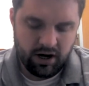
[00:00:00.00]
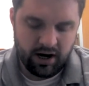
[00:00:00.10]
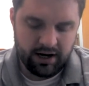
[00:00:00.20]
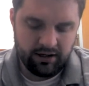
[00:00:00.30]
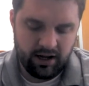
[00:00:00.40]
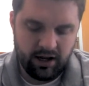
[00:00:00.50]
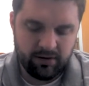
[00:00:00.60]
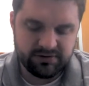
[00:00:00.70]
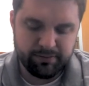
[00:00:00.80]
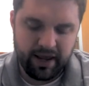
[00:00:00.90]
All
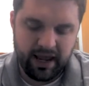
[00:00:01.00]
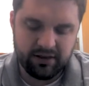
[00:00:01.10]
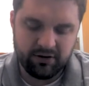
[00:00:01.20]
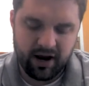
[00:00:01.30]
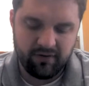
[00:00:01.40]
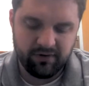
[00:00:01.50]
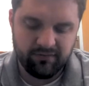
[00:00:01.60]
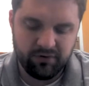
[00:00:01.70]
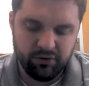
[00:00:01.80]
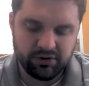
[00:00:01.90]
right, Japan, they're
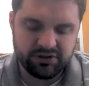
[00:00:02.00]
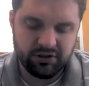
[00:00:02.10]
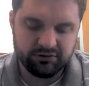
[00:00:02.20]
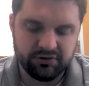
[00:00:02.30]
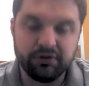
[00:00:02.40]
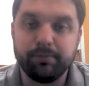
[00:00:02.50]
having fewer children.